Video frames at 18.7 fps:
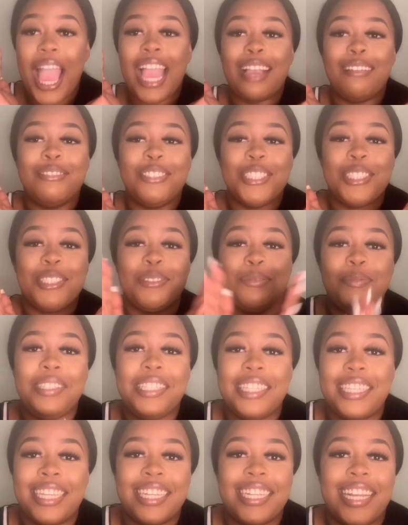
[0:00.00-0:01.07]
I'm just
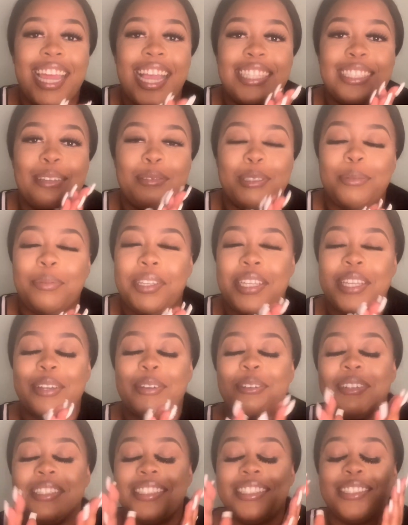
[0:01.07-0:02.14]
speaking as I'm speaking,
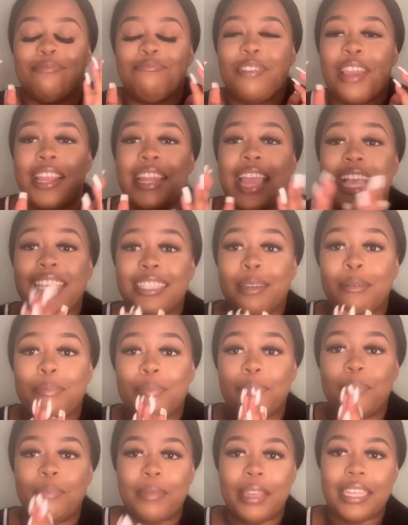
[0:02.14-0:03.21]
because right as
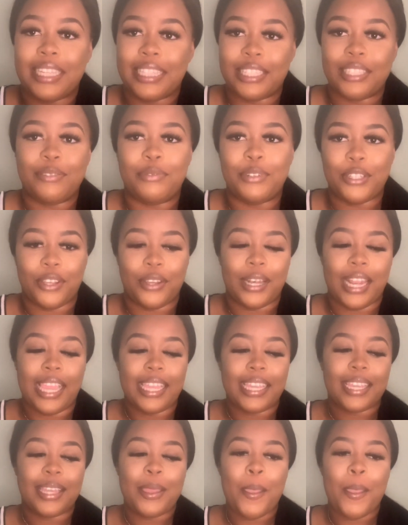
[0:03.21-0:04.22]
I'm making this video, like,